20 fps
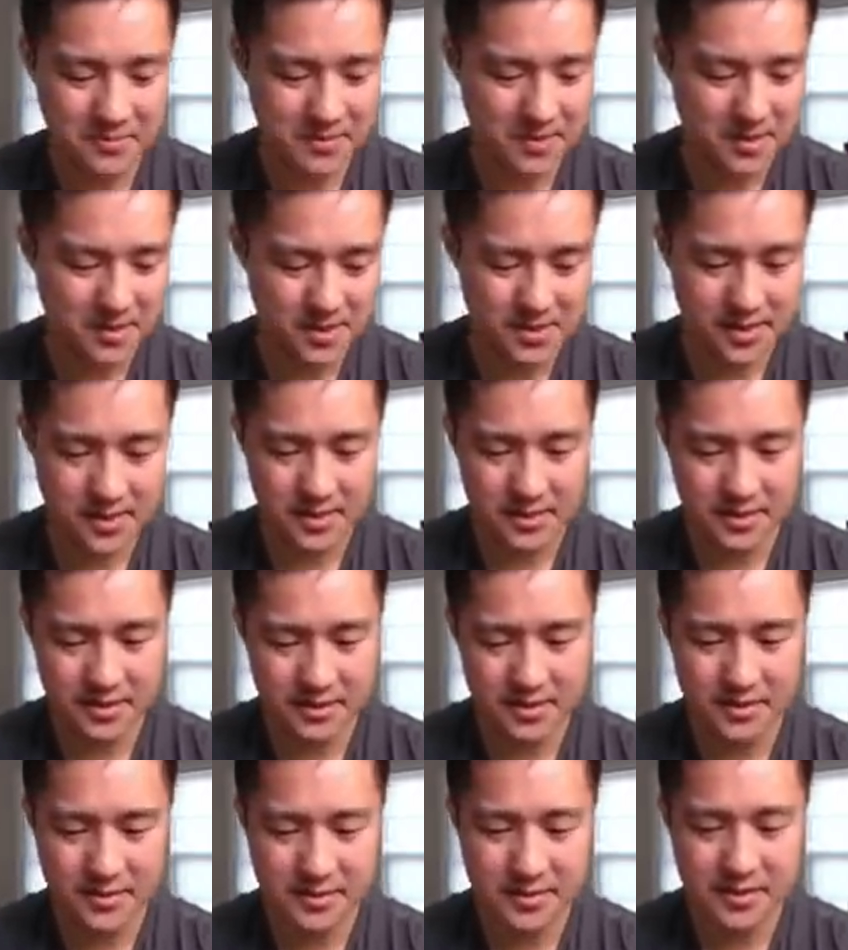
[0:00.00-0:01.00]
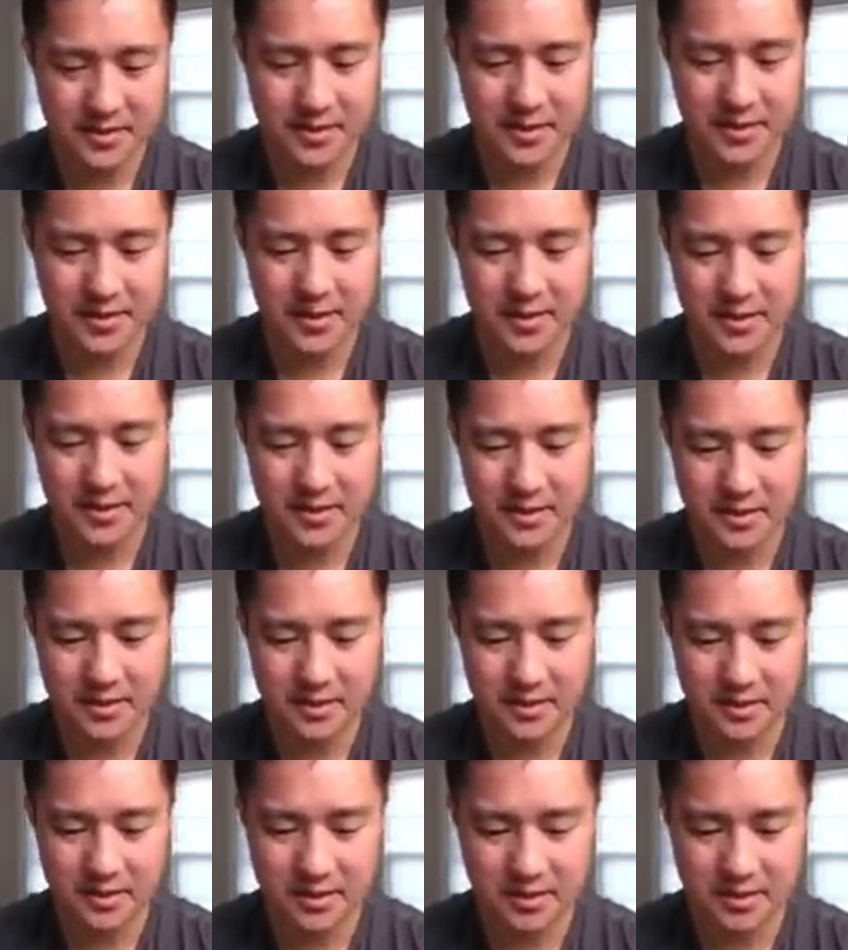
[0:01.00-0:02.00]

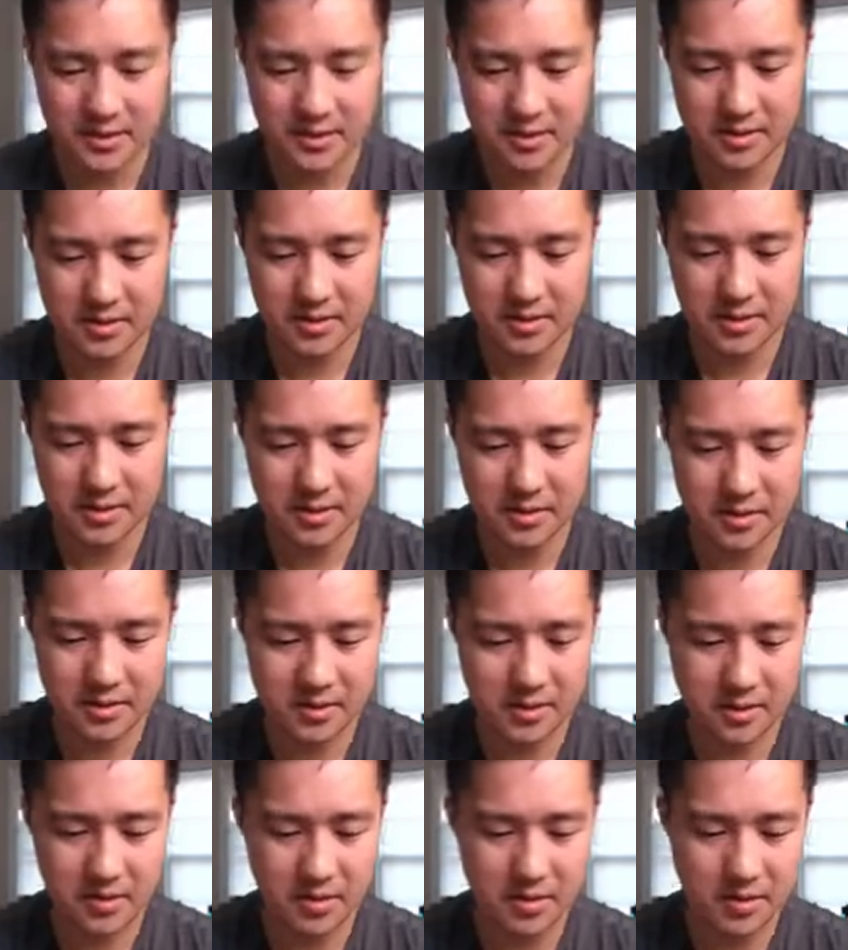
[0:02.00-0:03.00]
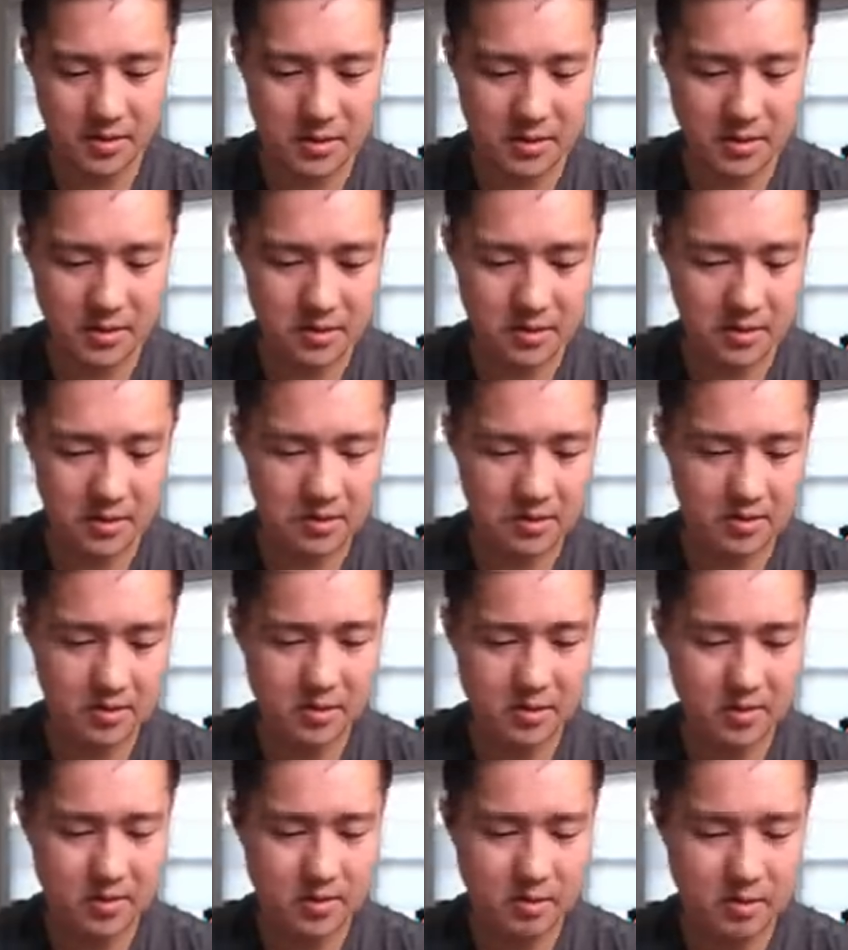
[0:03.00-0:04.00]

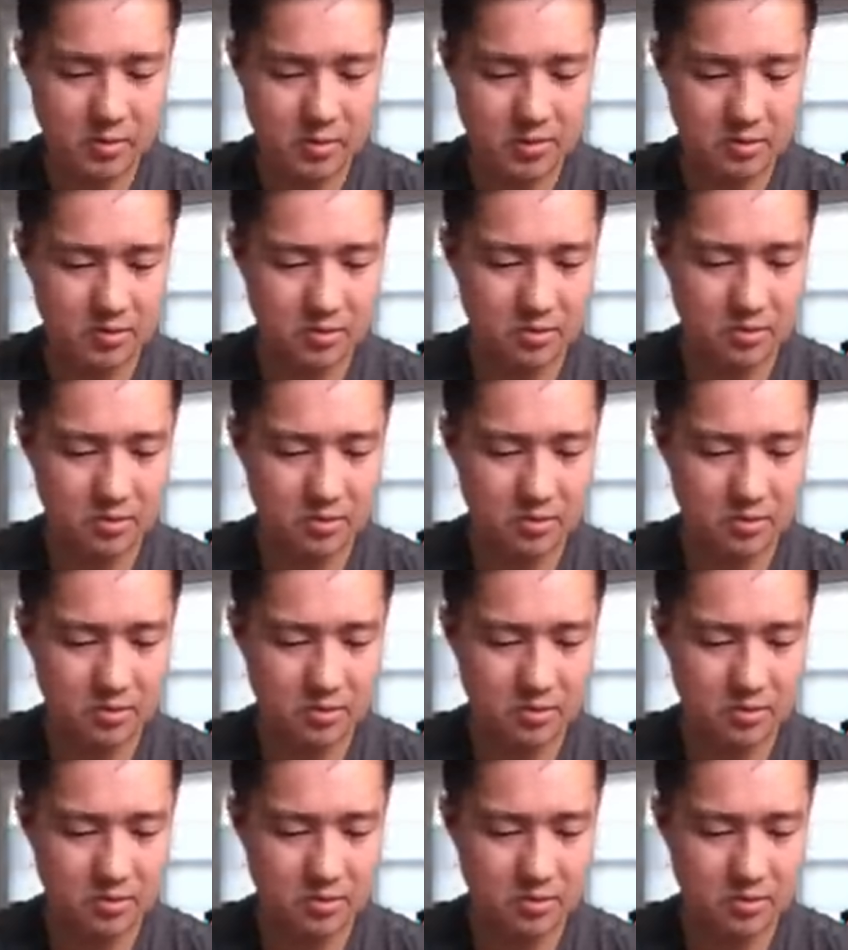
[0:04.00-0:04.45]
Nobody speaks.